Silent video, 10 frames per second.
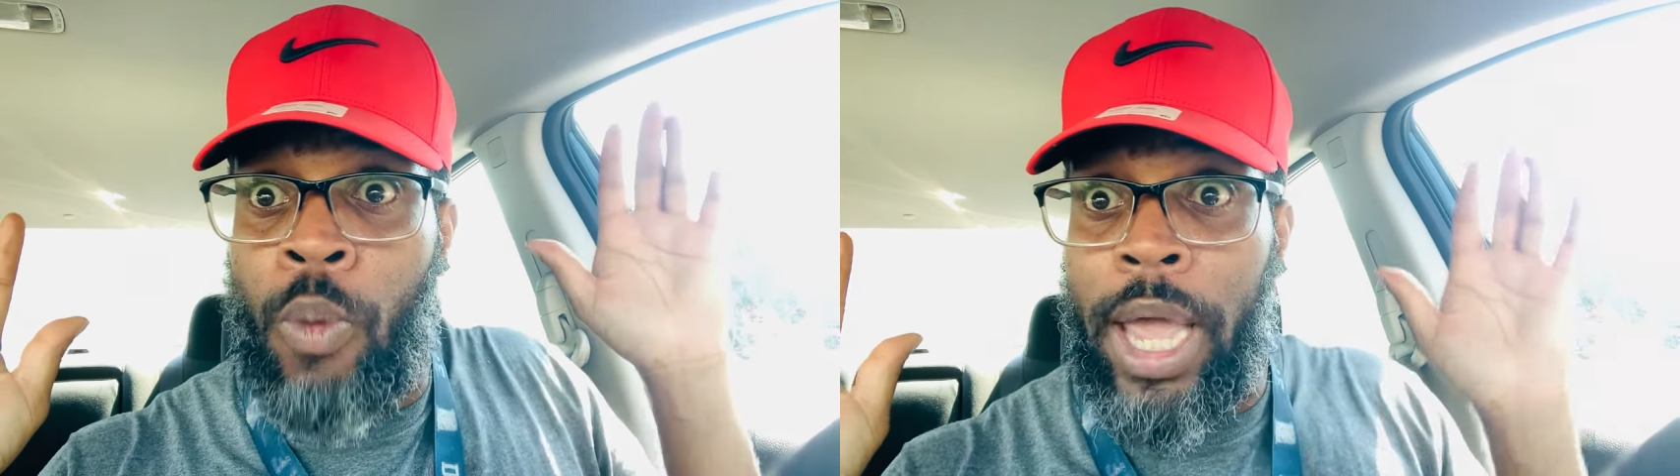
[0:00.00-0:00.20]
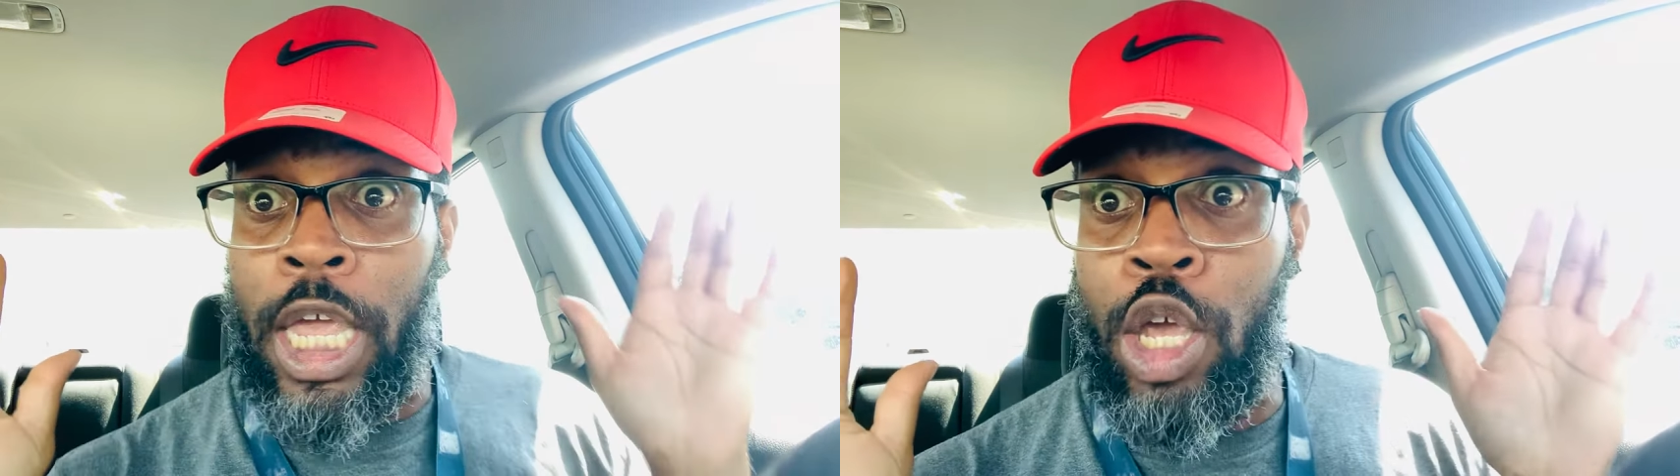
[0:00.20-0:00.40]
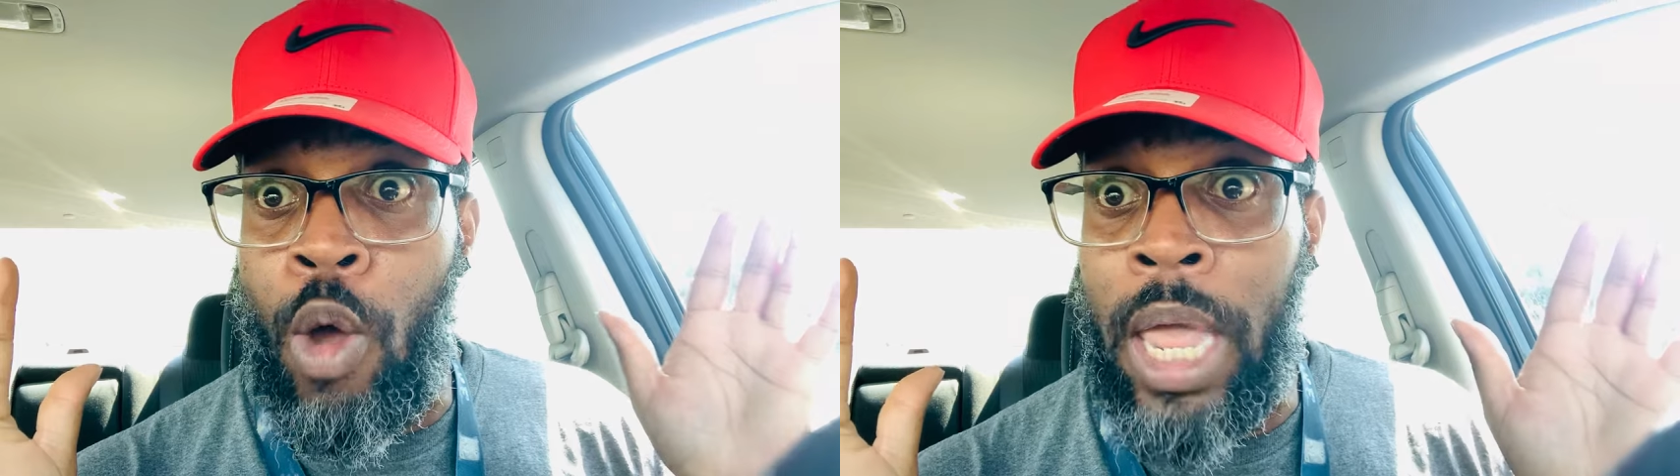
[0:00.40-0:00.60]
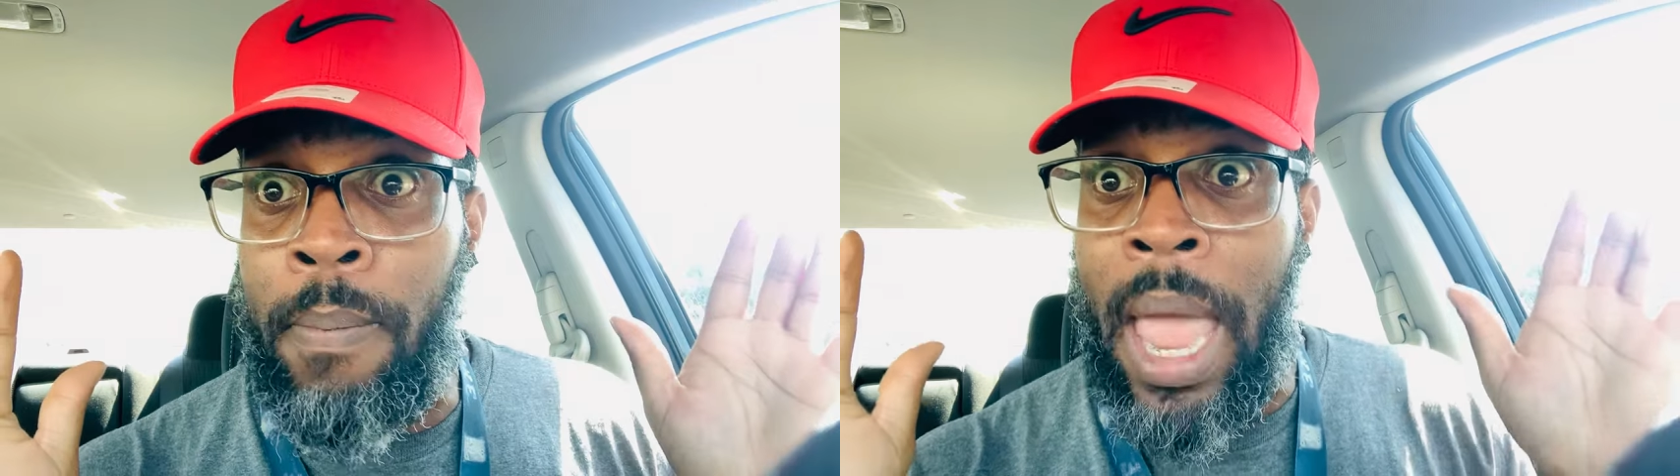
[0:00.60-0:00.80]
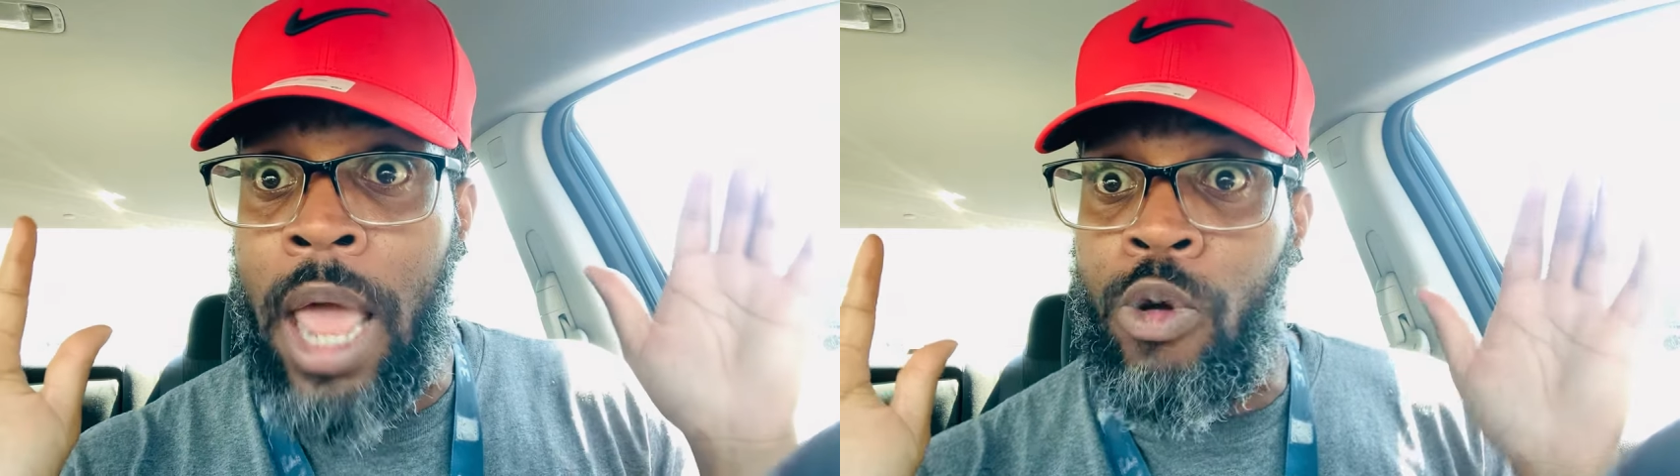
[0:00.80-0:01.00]
Why can't you go
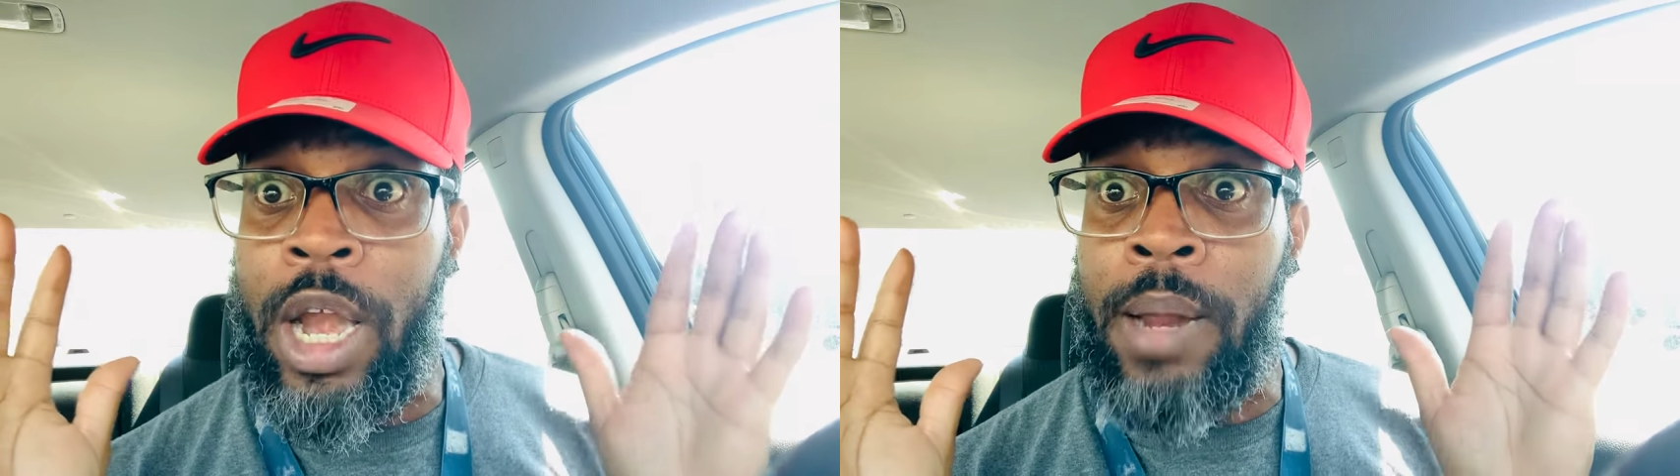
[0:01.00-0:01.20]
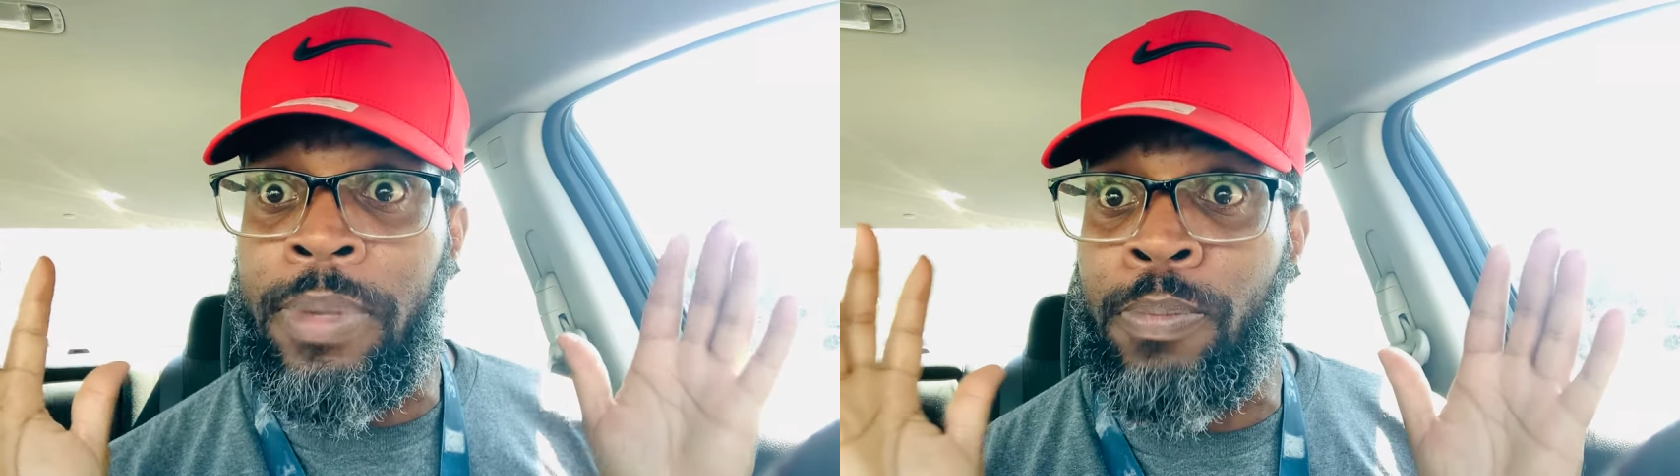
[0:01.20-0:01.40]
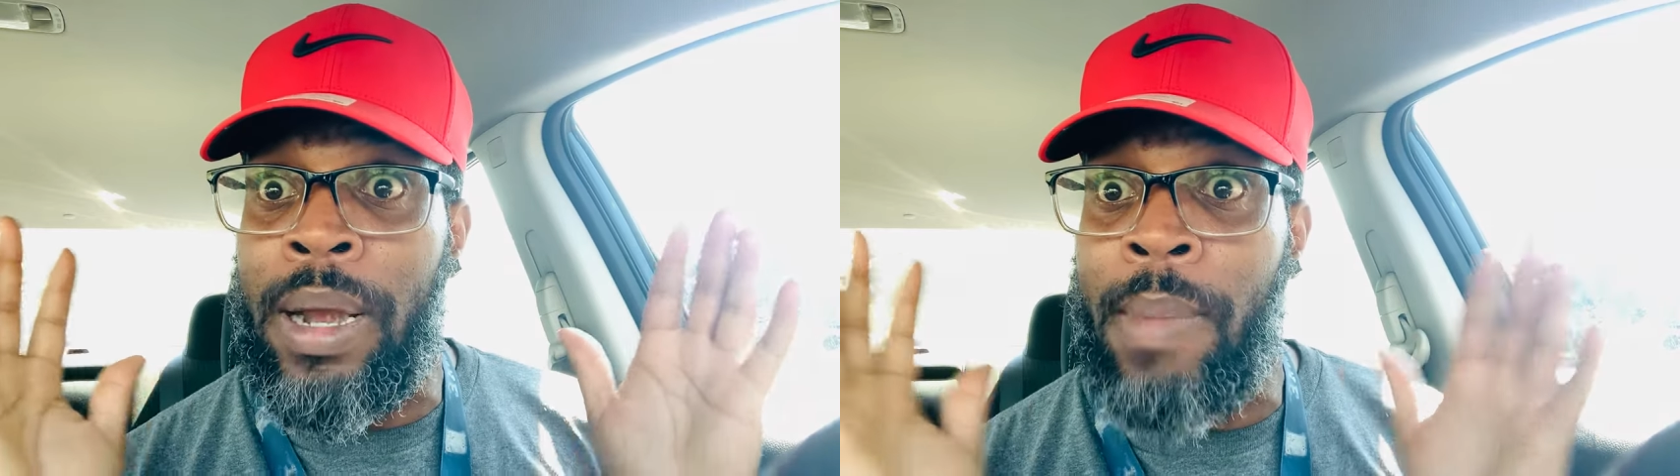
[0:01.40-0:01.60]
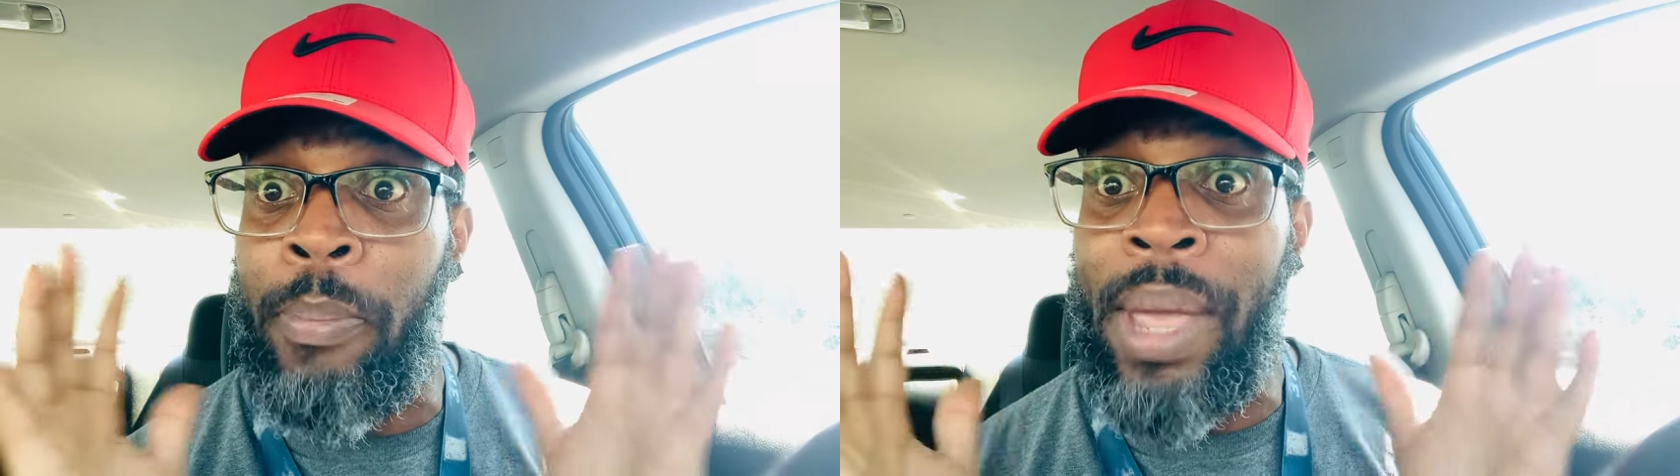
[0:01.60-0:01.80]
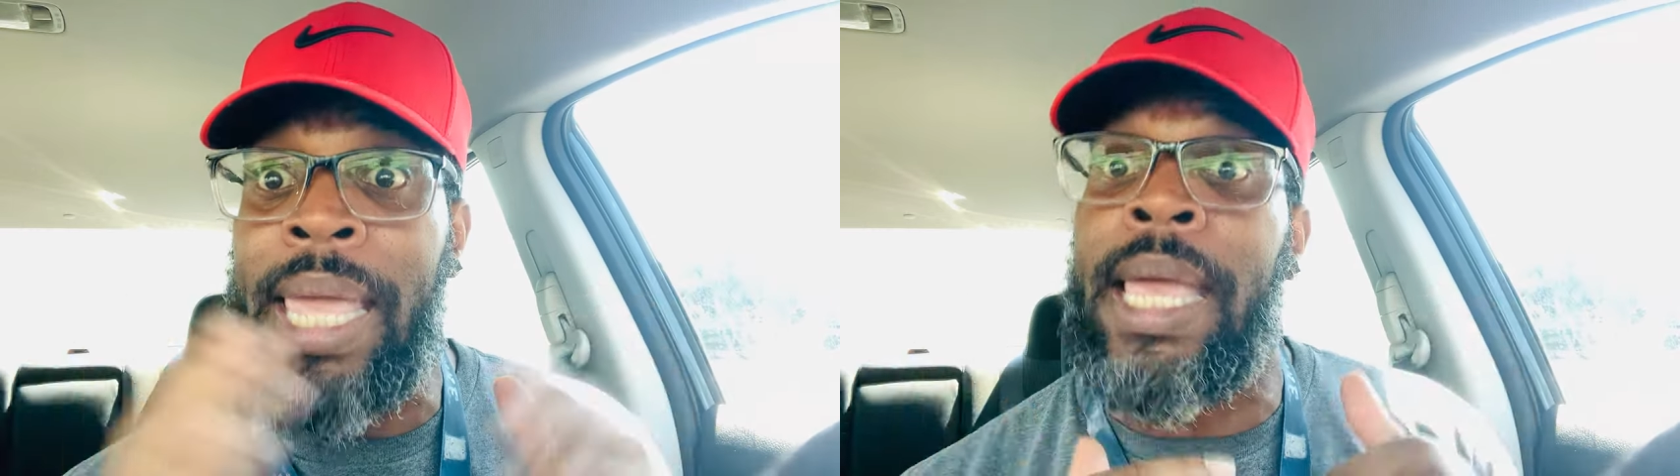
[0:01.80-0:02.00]
get mad at what I'm in my
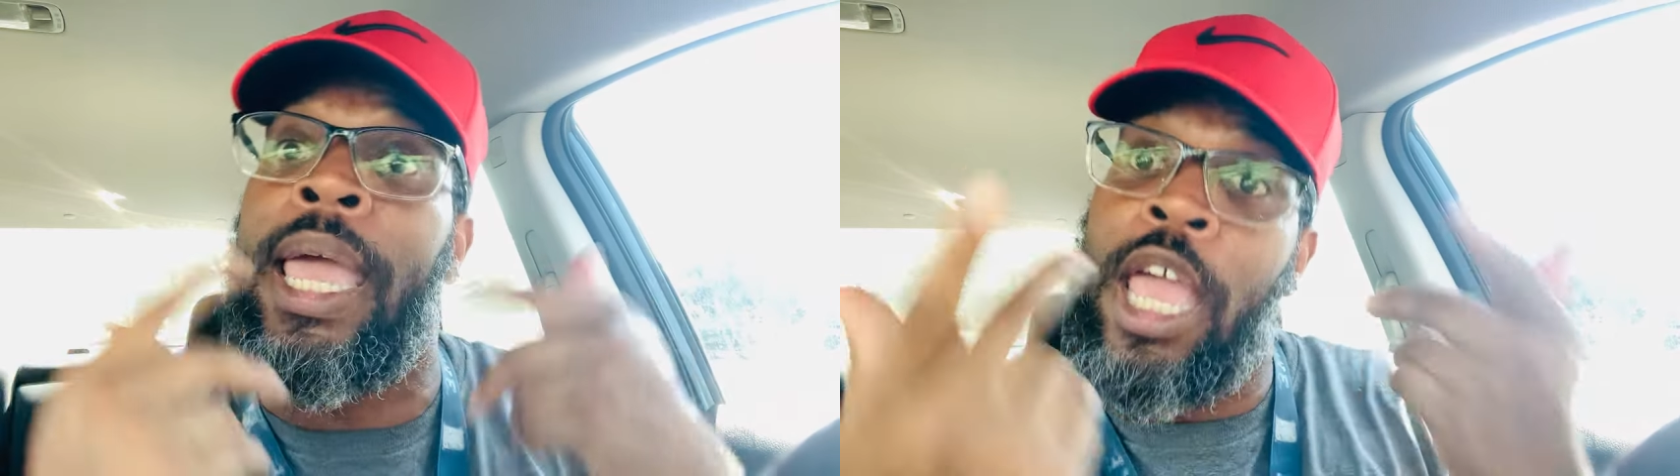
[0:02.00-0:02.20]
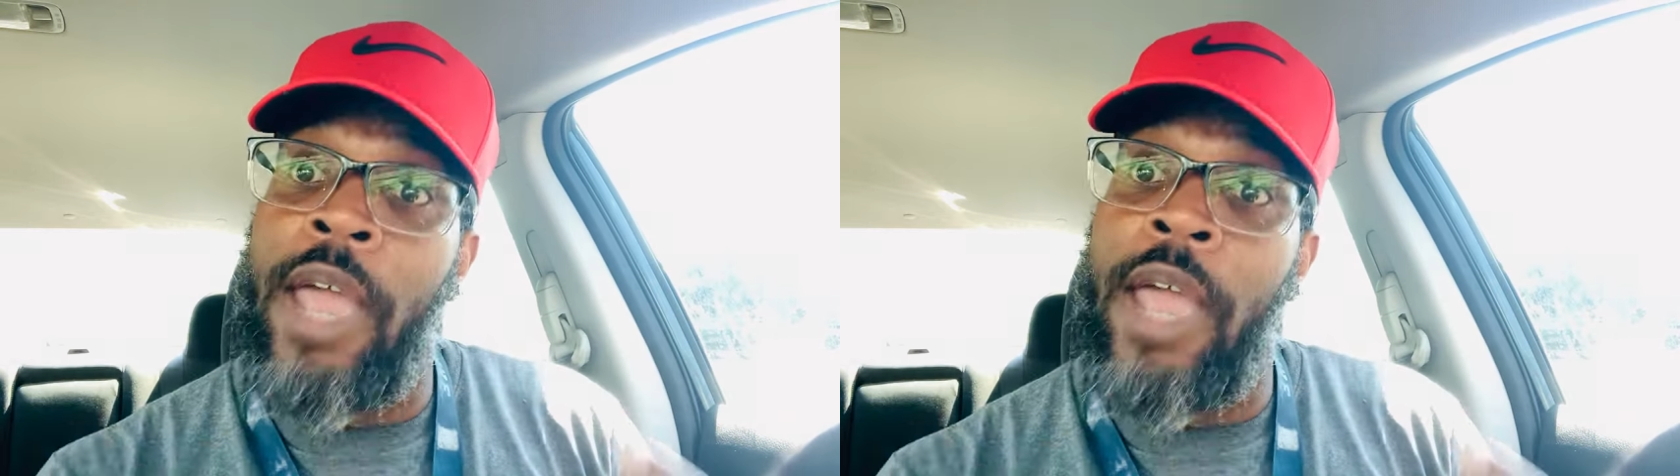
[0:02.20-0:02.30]
opinion?